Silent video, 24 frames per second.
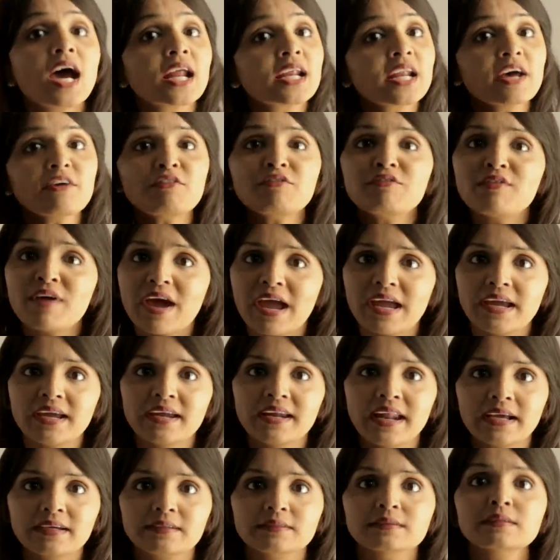A rough
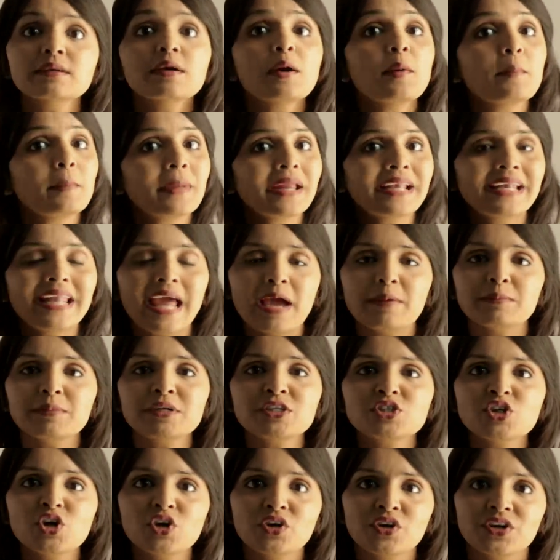firecracker may damage
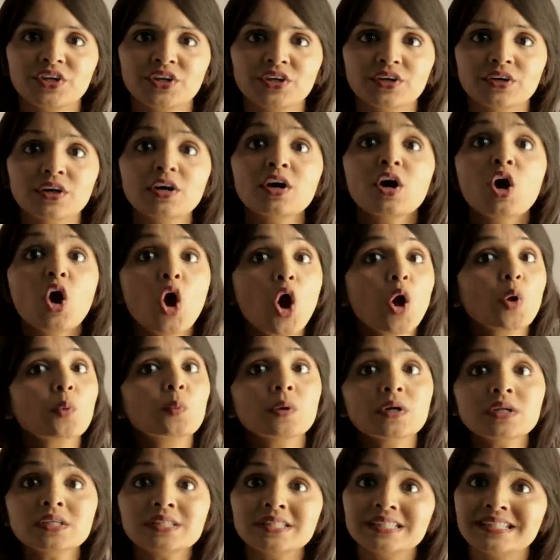your gear or
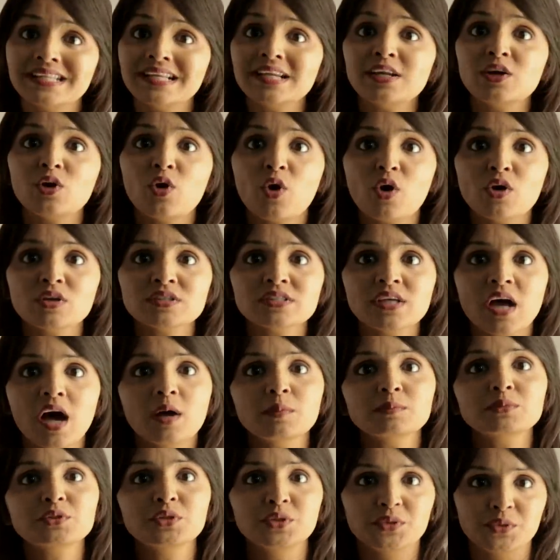worse still cause
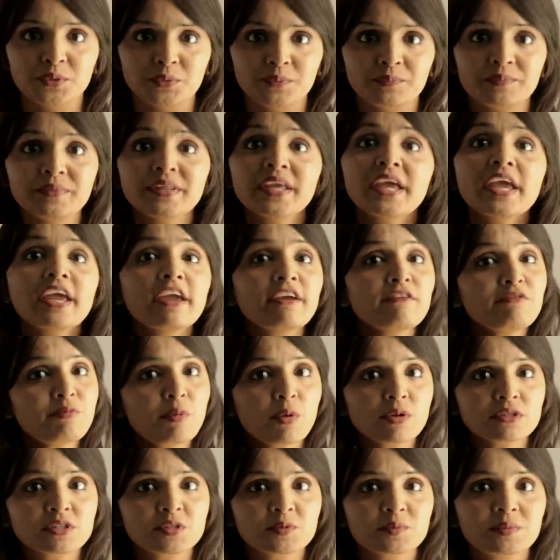harm to you. If
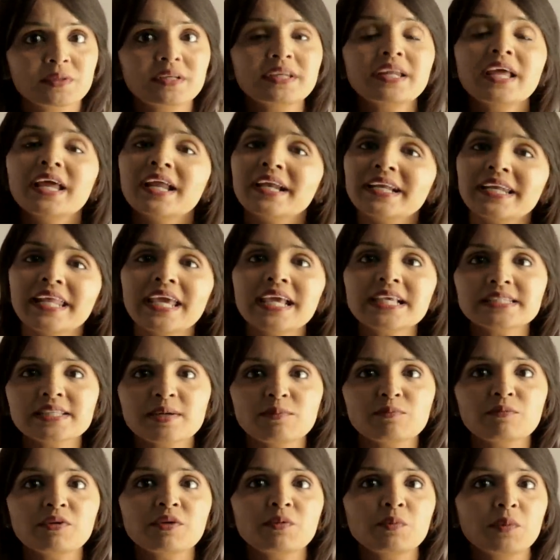possible, take
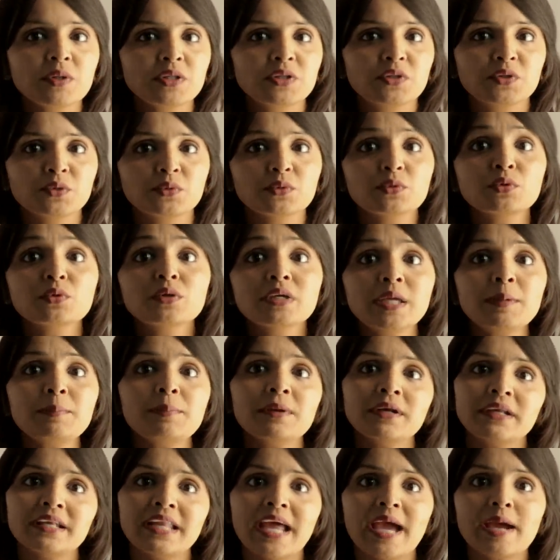someone with you to keep a
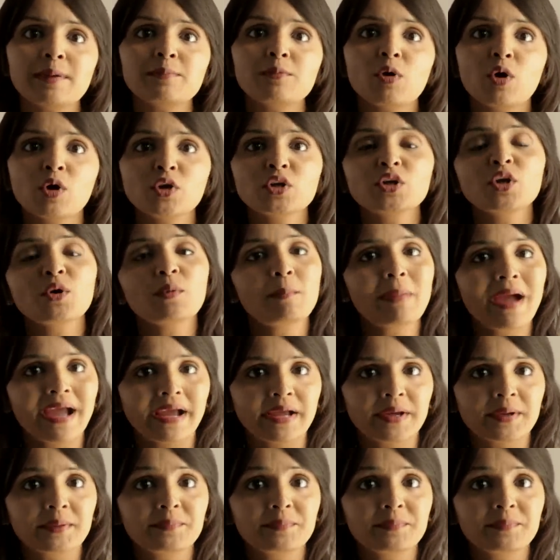tab on your back.